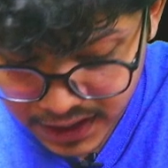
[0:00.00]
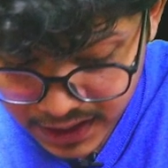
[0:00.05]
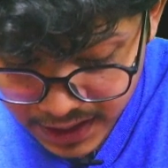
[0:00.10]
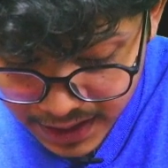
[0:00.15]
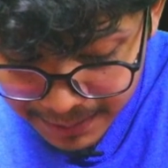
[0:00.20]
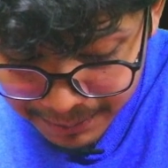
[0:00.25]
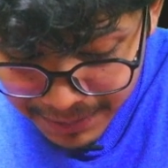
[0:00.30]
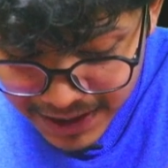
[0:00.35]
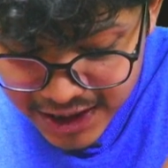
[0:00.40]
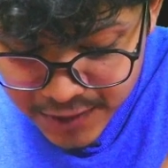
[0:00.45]

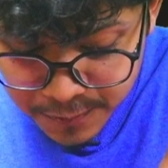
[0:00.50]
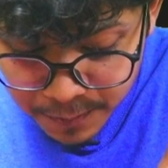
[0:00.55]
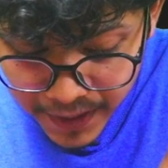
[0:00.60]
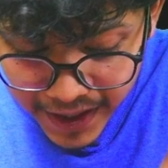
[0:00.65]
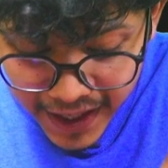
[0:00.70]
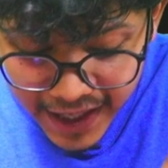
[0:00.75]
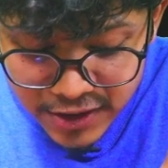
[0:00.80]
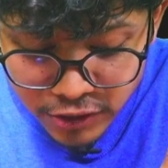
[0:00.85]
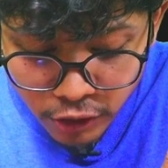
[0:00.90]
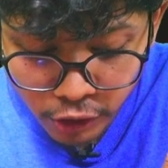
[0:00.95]
but
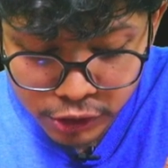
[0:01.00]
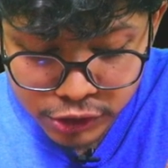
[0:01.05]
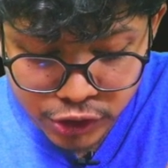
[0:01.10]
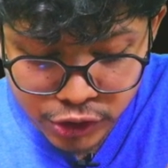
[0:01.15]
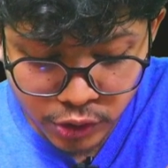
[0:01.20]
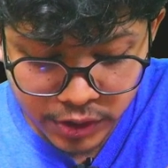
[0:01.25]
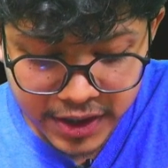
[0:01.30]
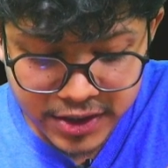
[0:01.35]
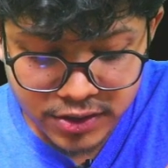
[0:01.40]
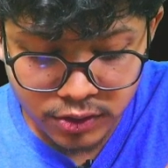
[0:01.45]
space also
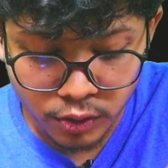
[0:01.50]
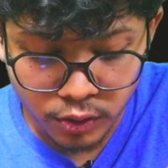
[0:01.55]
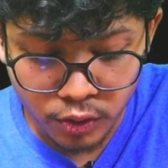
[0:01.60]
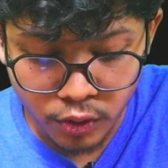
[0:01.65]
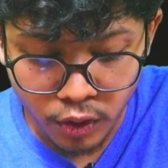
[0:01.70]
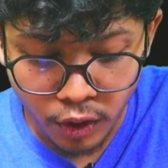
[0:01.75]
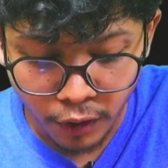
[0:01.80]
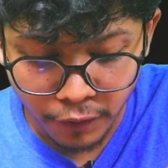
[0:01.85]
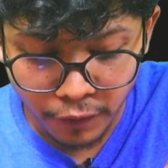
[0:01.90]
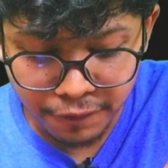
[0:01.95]
is O
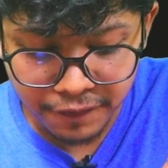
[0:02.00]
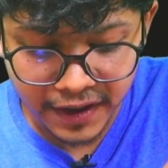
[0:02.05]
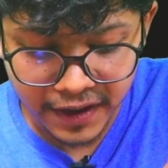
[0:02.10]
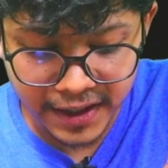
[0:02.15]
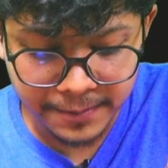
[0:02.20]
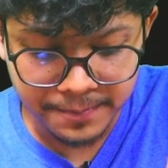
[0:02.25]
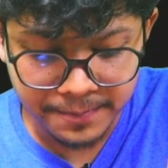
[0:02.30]
of n.